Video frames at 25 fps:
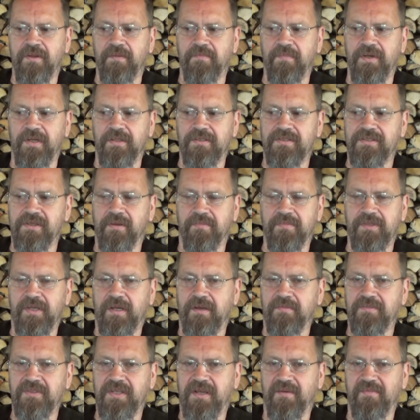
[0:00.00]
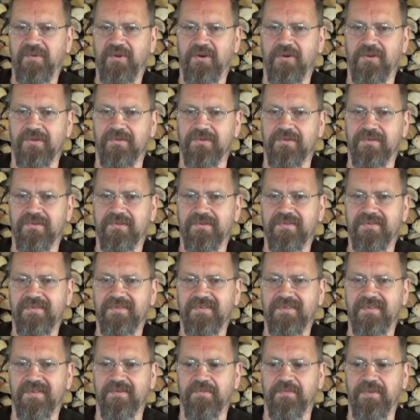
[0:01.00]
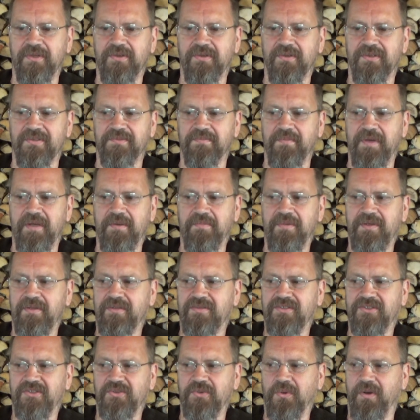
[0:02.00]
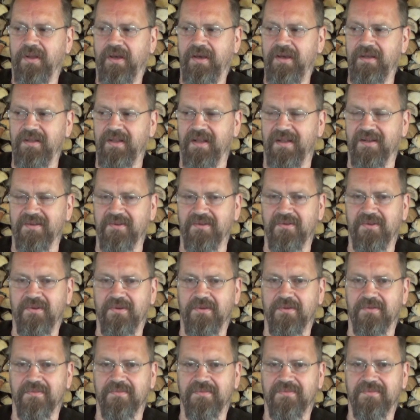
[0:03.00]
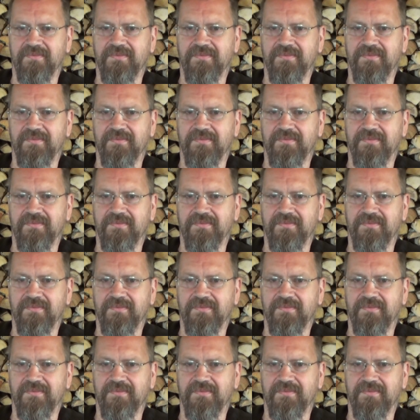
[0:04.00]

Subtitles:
But sometimes I'm not. Because maybe it's too late, I don't know.